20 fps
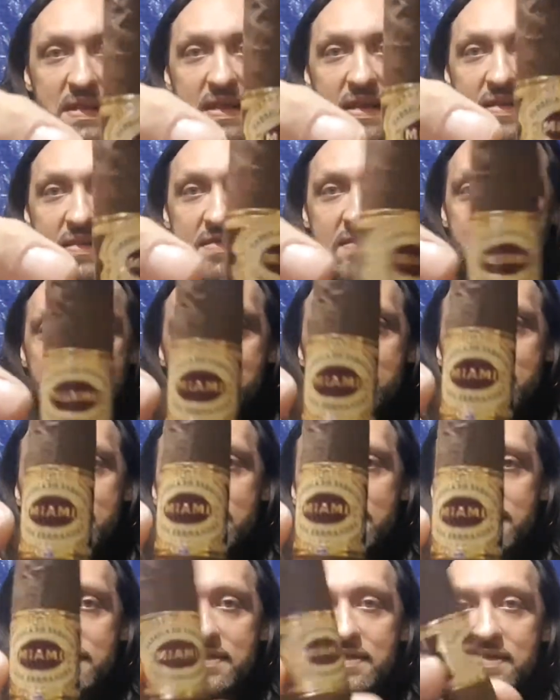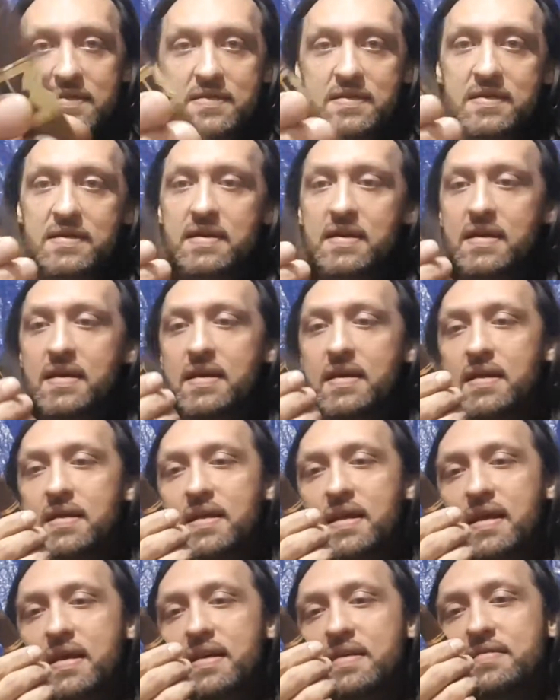of this.
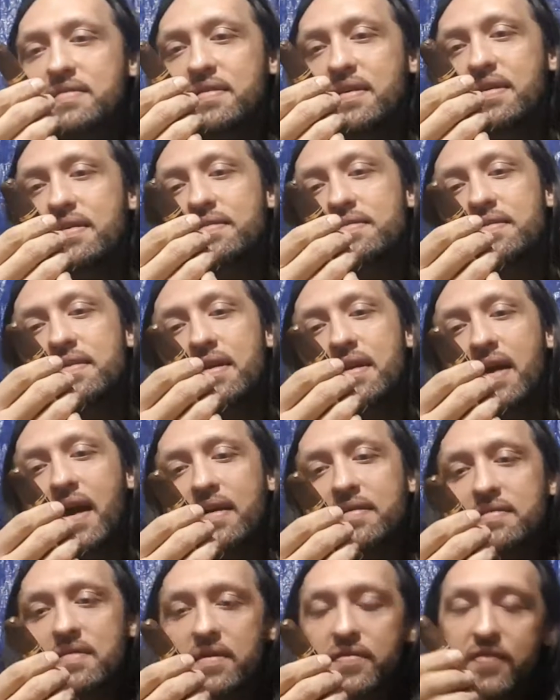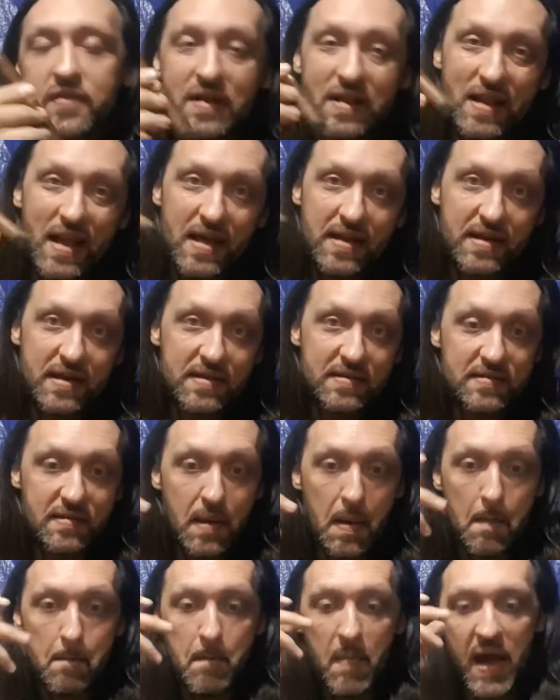This is Casa Fernandez,
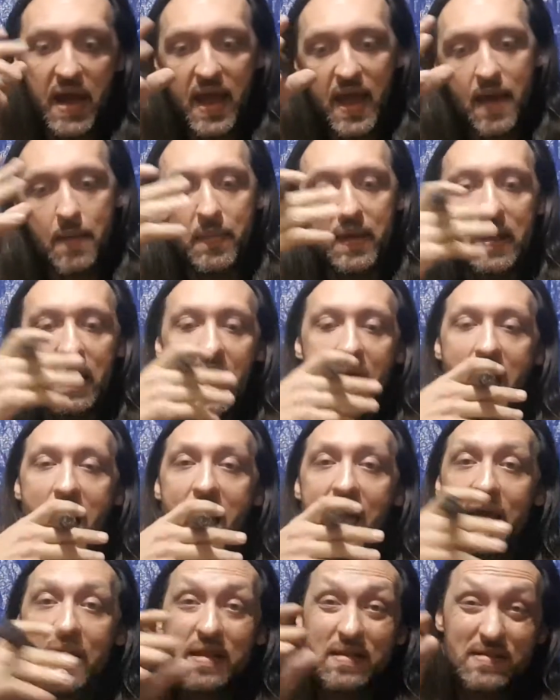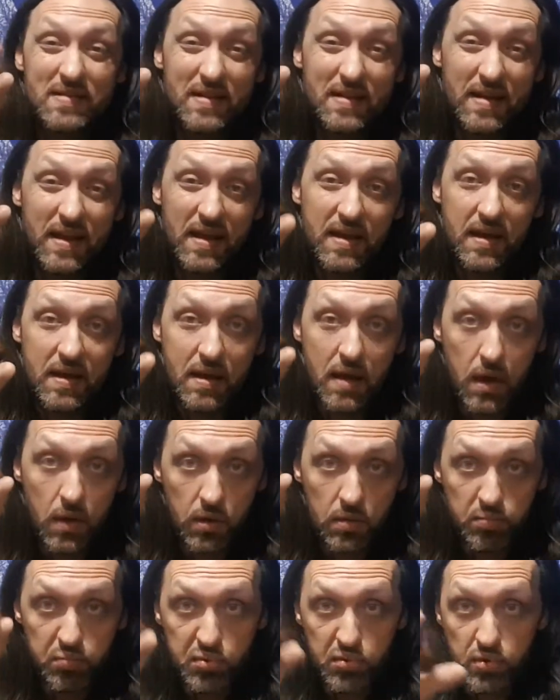Miami. It's a
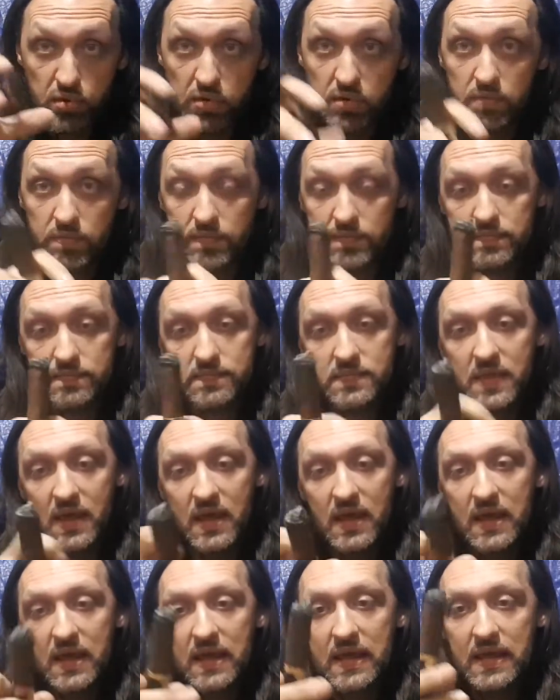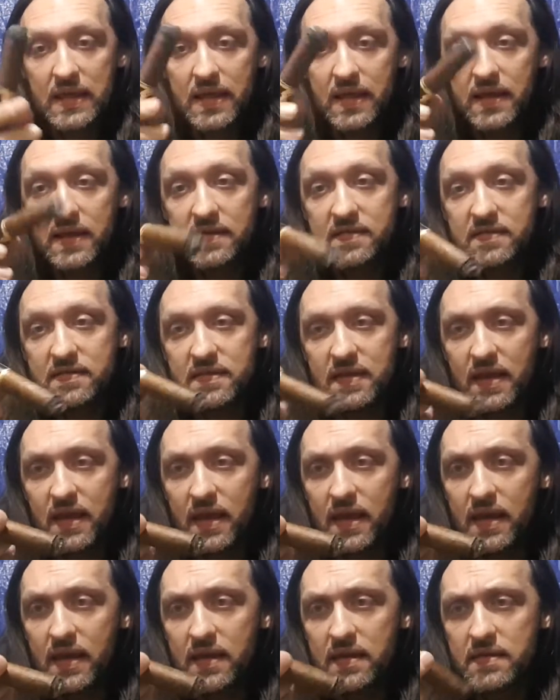Nicaraguan puro. This
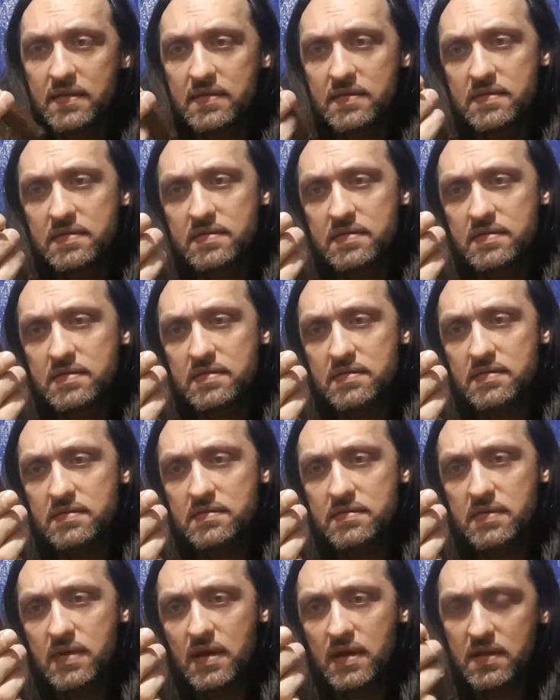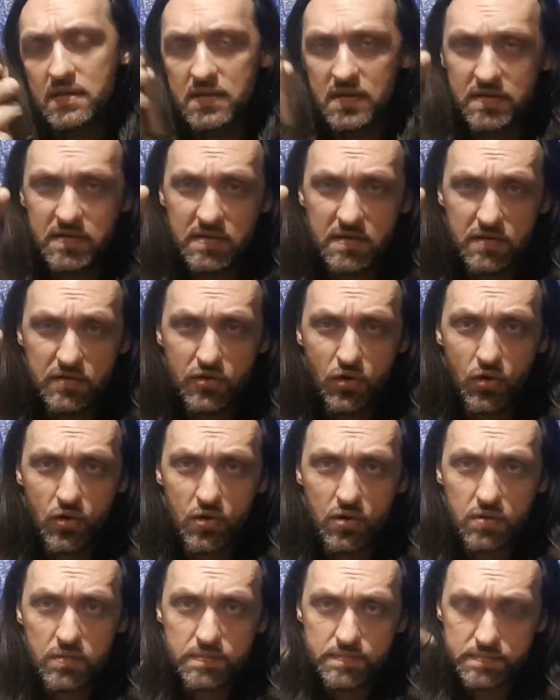is a
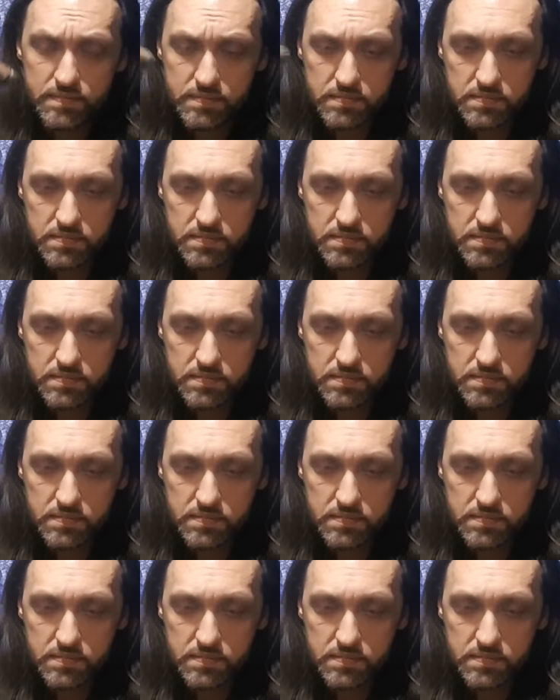Toro.